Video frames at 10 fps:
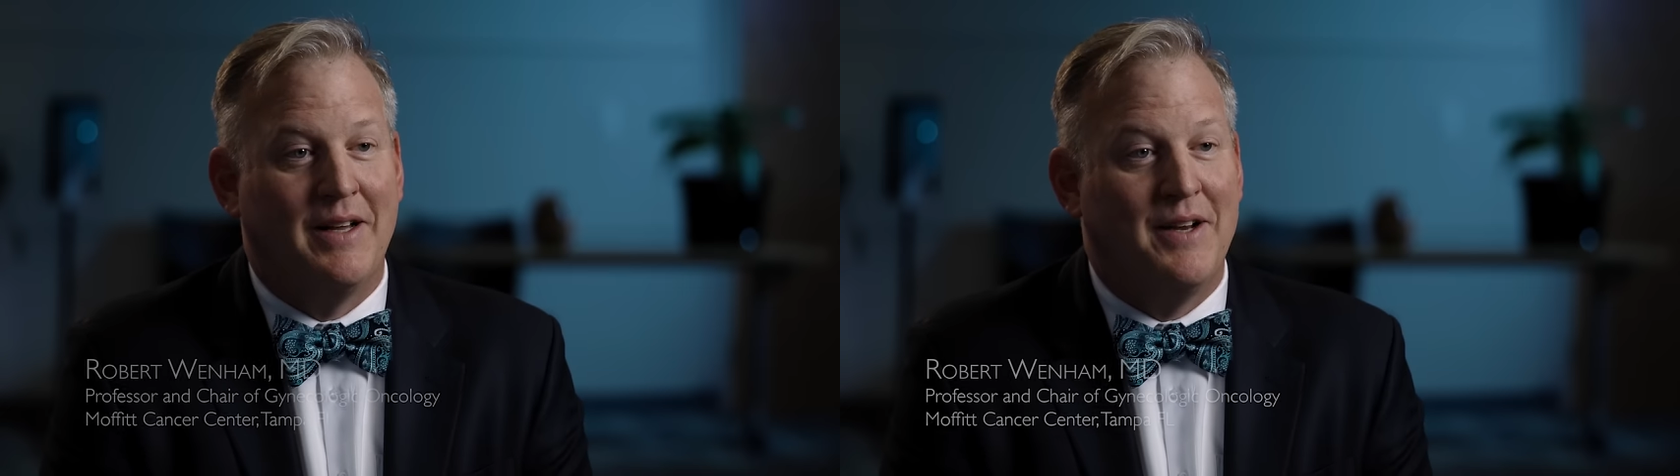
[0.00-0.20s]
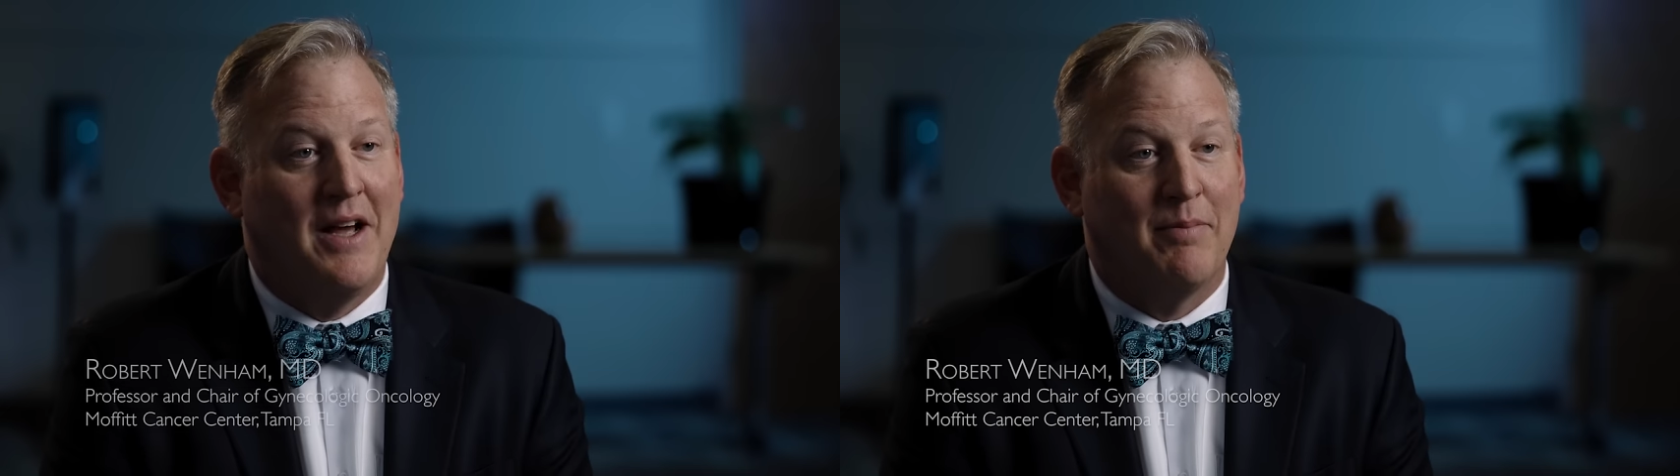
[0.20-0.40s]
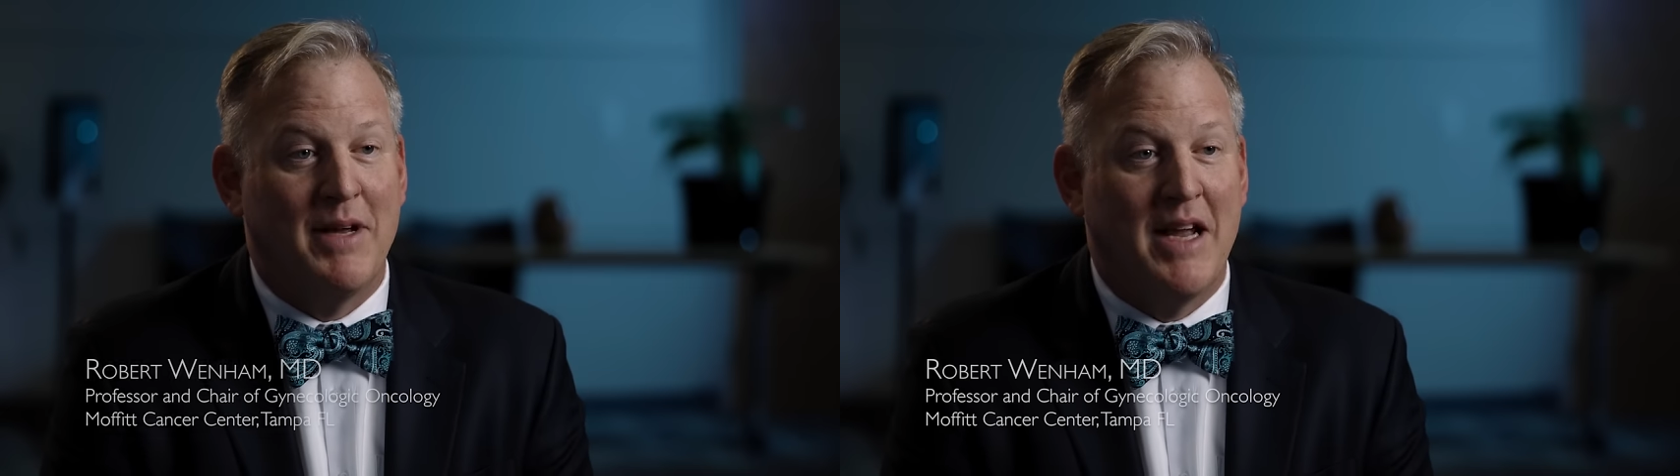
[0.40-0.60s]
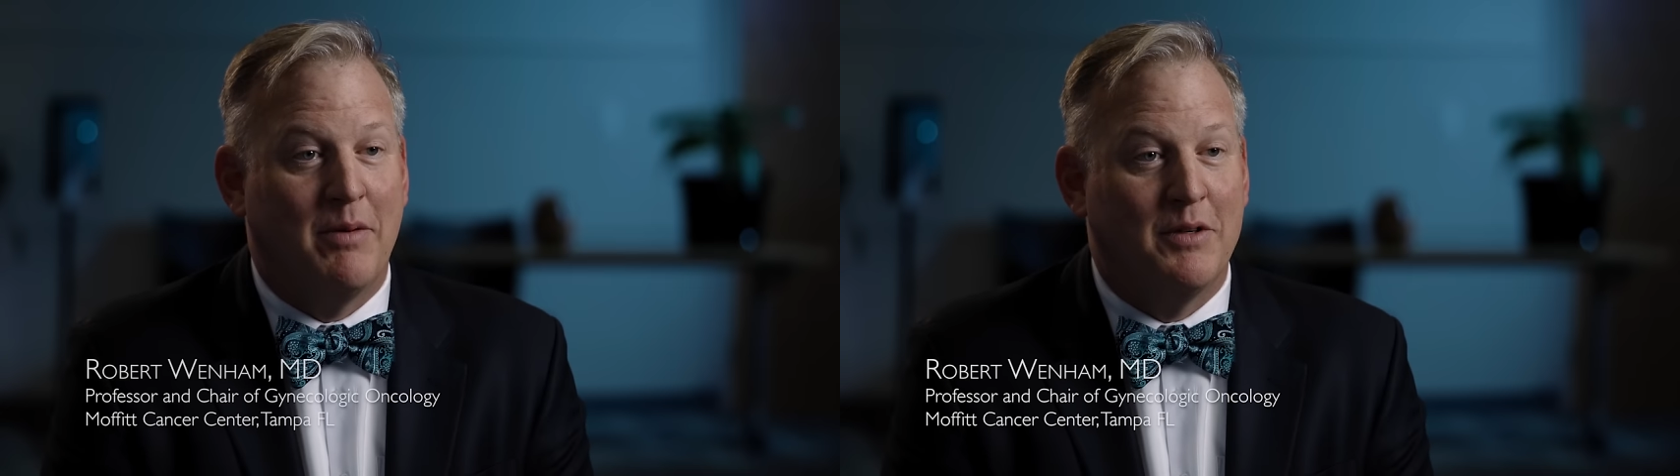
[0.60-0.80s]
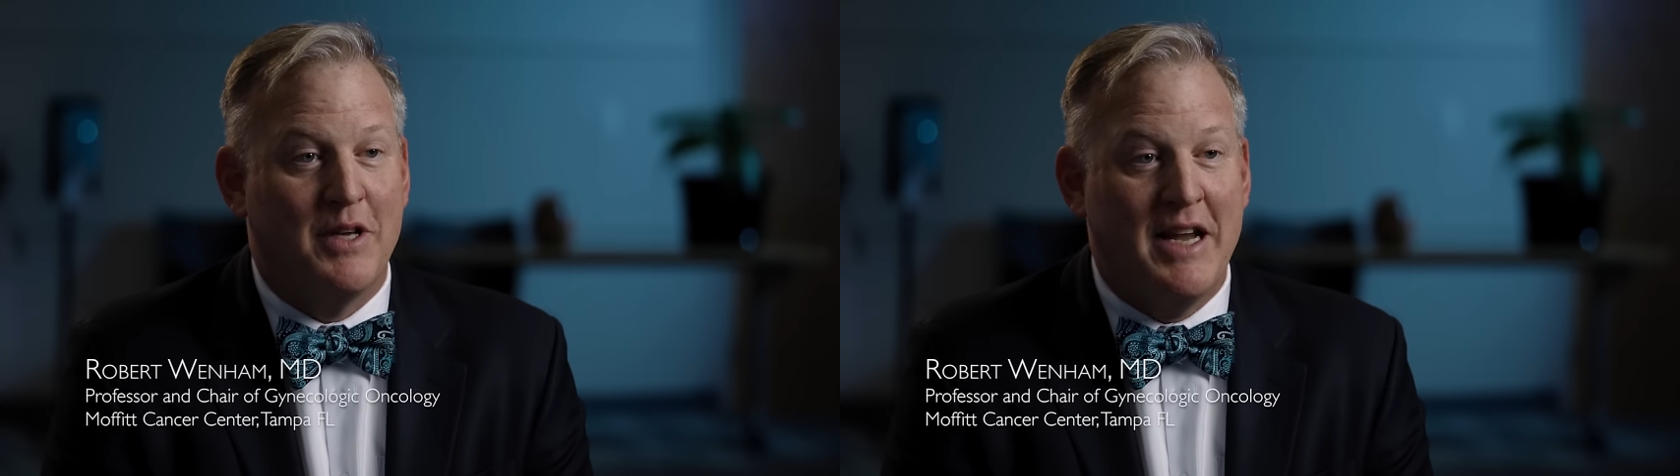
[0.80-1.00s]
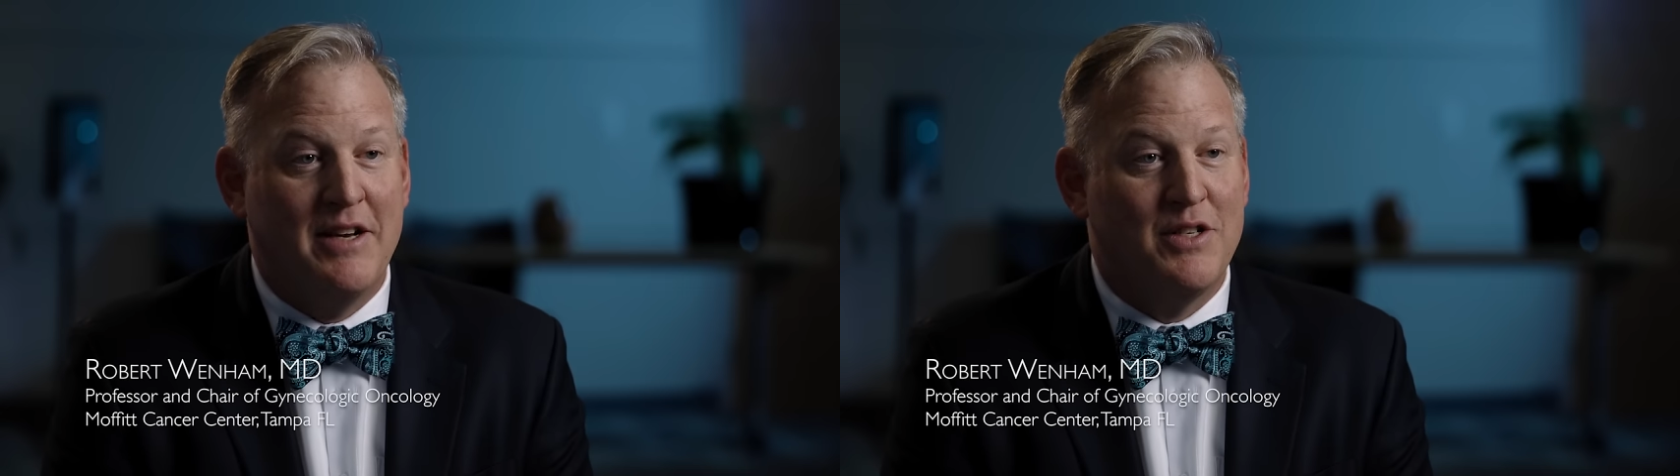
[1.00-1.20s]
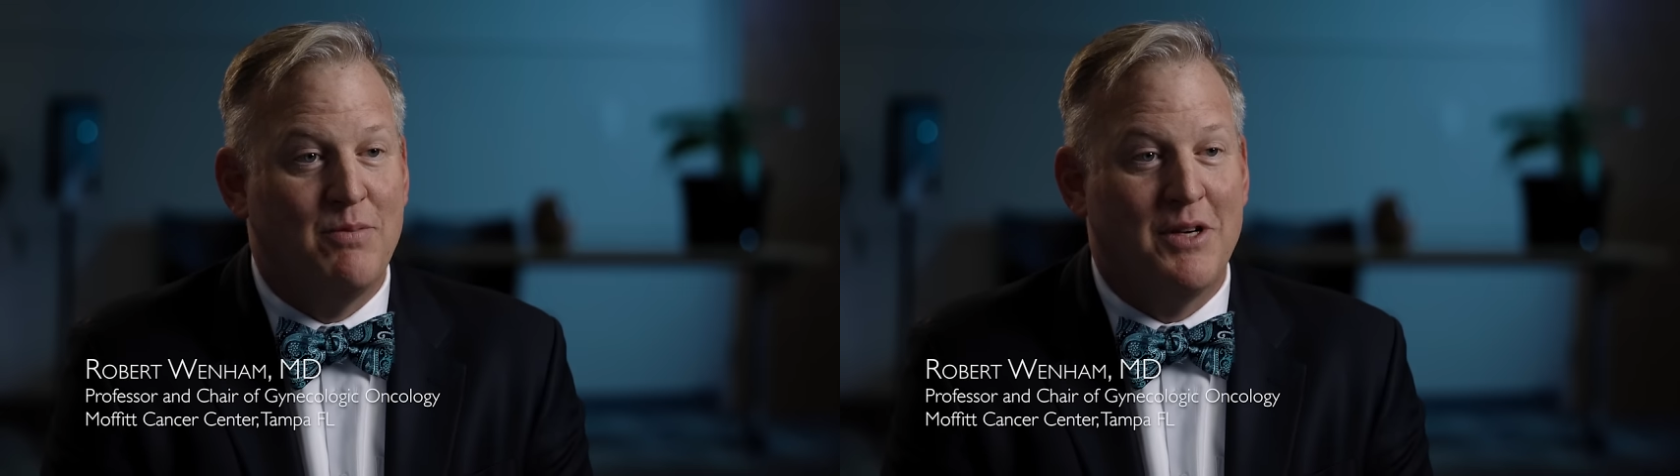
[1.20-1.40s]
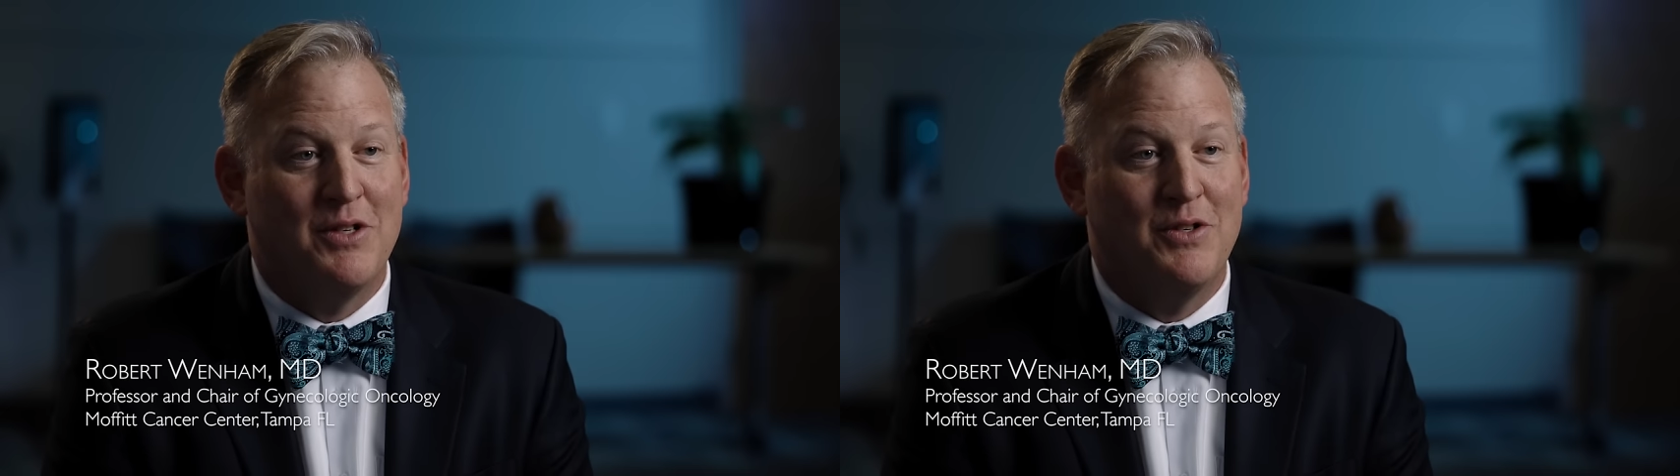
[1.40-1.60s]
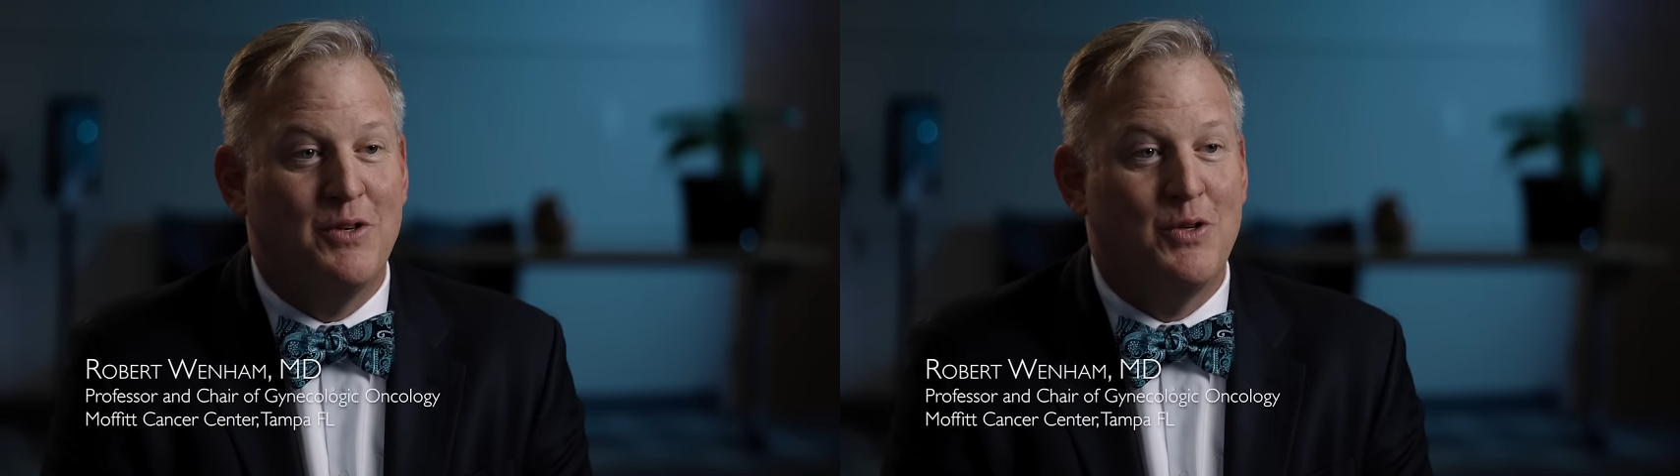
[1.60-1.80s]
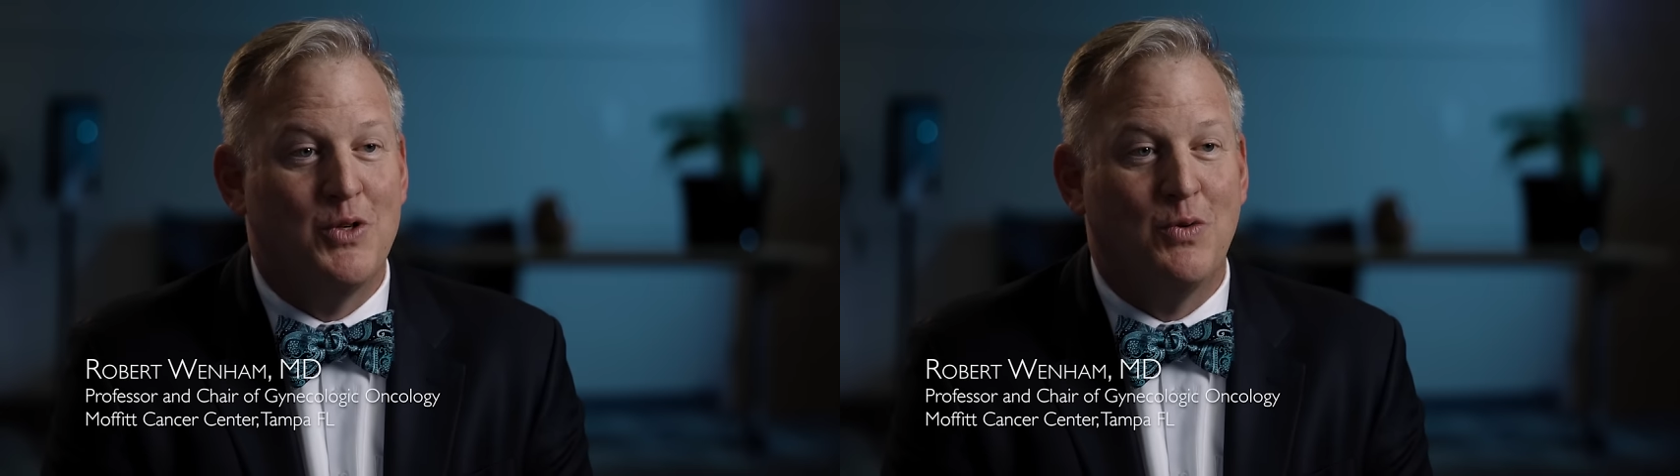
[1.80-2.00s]
not being able to eat as much as
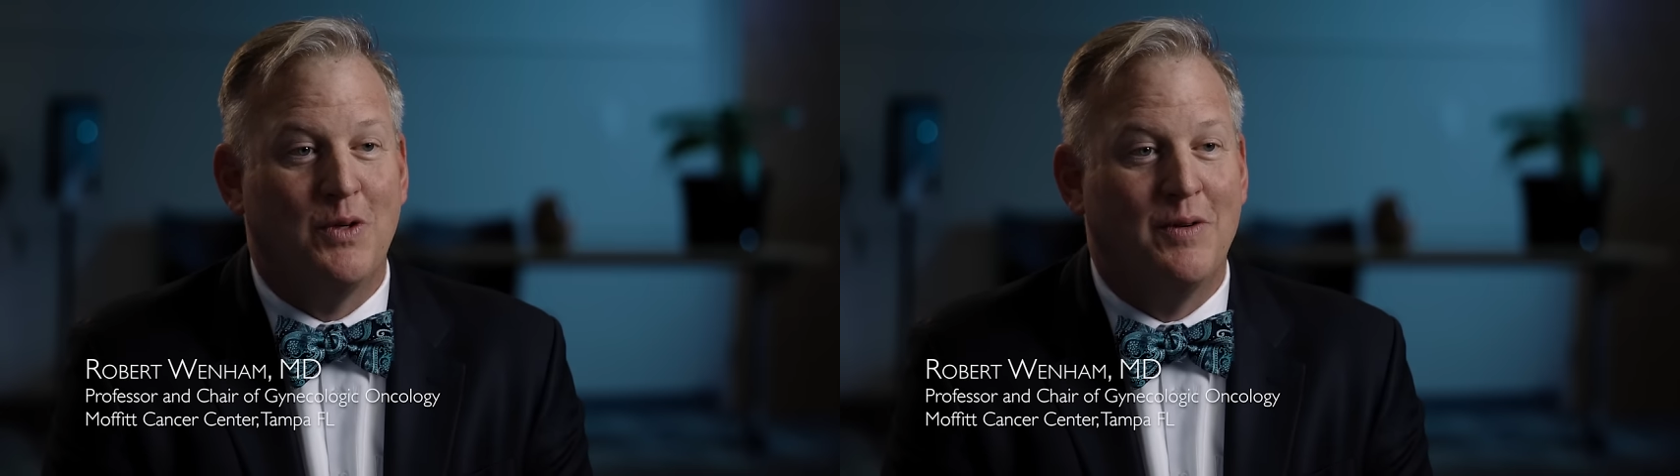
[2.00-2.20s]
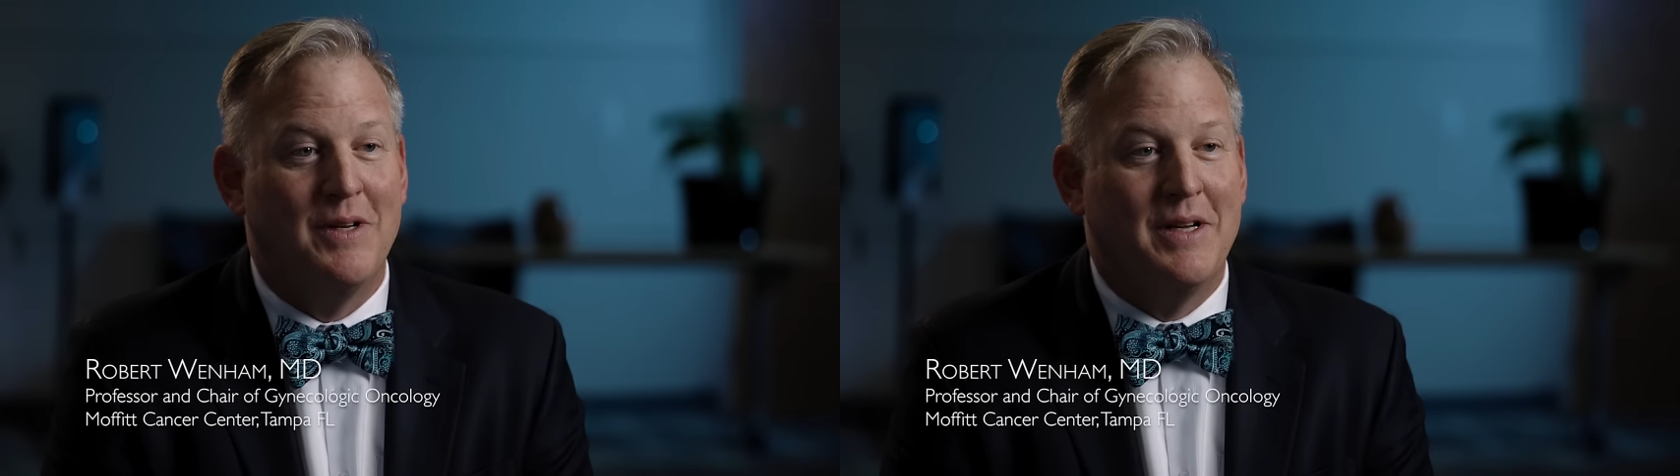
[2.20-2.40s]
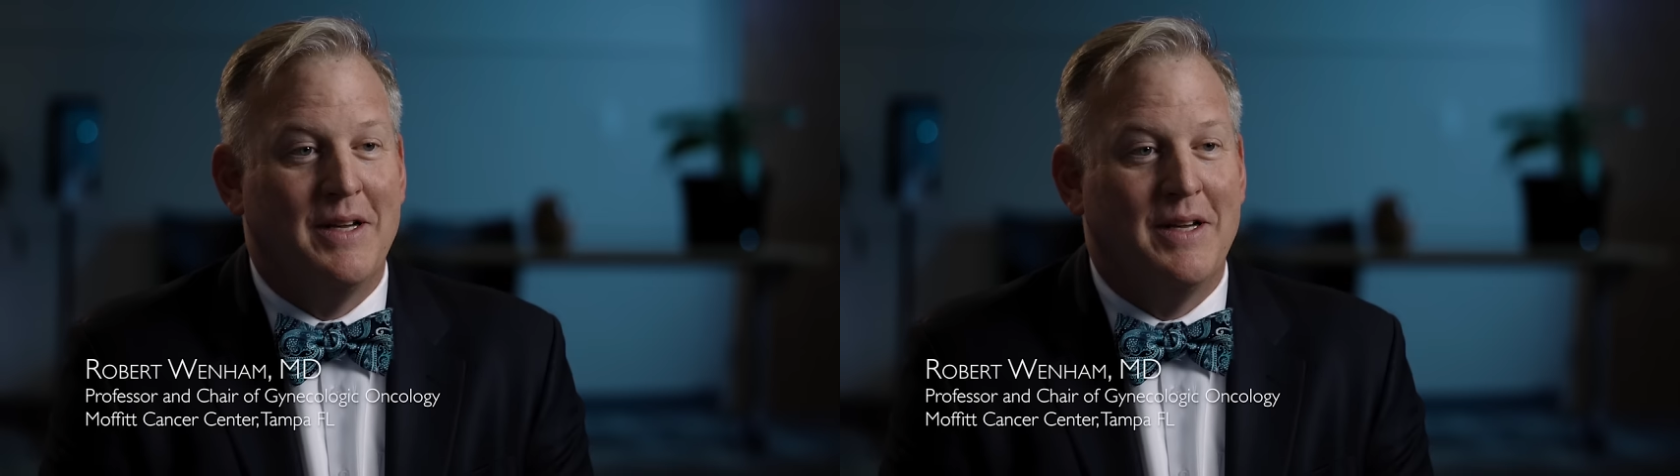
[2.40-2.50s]
usual.